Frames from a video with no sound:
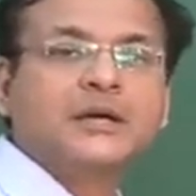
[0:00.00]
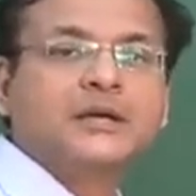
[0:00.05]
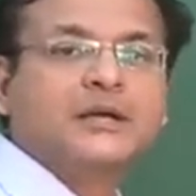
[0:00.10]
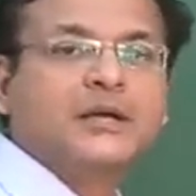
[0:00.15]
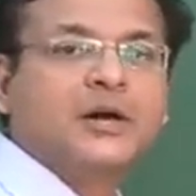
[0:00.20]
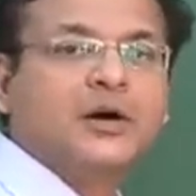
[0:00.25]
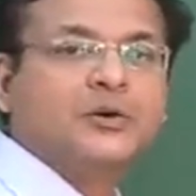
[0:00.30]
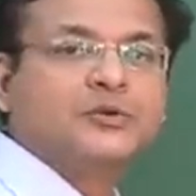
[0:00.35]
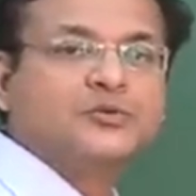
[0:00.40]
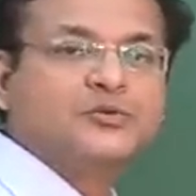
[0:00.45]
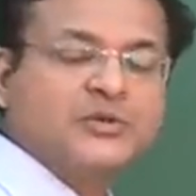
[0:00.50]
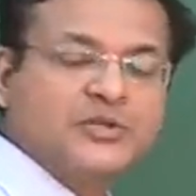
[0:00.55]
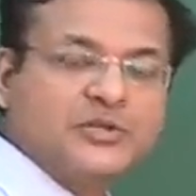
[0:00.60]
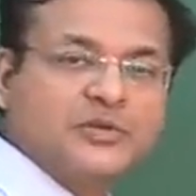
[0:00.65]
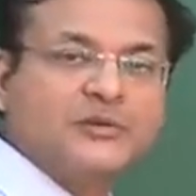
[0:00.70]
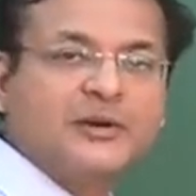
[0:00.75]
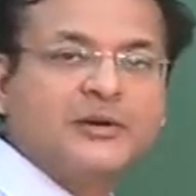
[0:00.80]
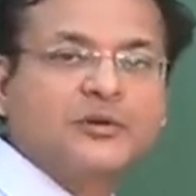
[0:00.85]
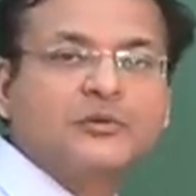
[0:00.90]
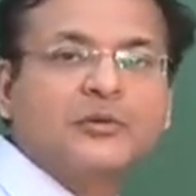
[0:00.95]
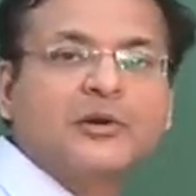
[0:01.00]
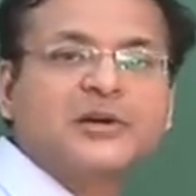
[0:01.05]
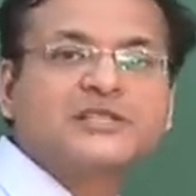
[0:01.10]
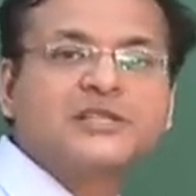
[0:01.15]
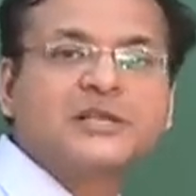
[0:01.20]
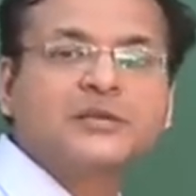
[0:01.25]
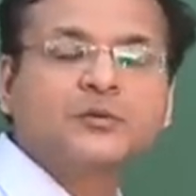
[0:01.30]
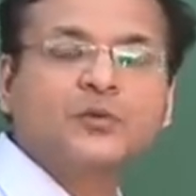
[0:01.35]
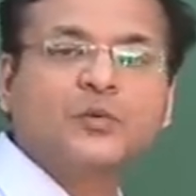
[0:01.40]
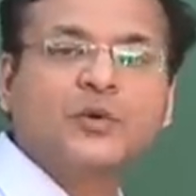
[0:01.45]
Now switch over to
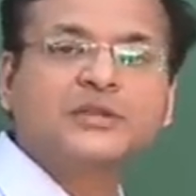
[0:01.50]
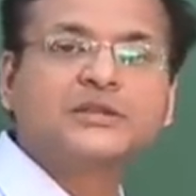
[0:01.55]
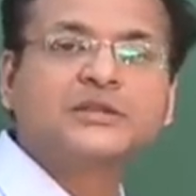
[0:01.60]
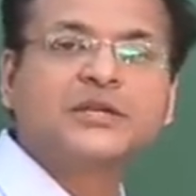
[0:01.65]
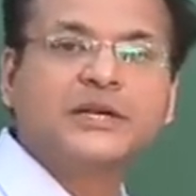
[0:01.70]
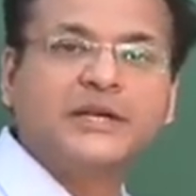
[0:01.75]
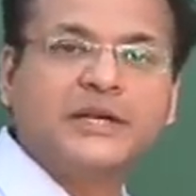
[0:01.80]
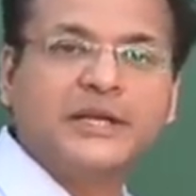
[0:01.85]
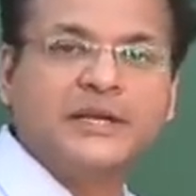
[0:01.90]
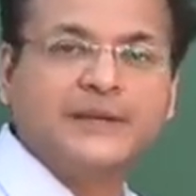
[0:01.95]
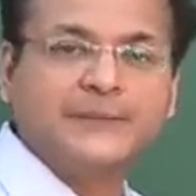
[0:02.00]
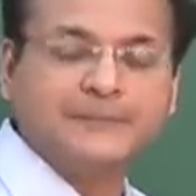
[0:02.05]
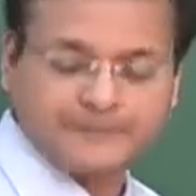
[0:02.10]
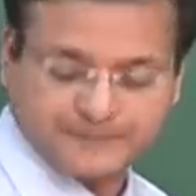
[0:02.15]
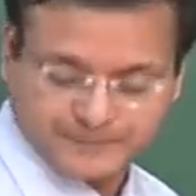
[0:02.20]
question 130.